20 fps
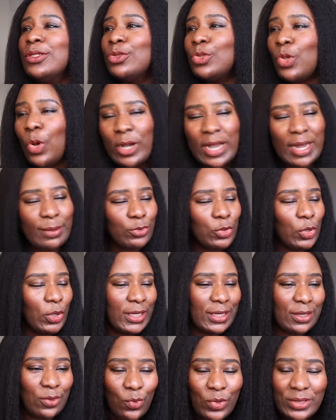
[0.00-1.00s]
talk I'm
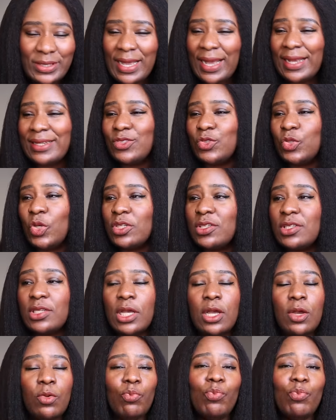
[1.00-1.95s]
talking, what has just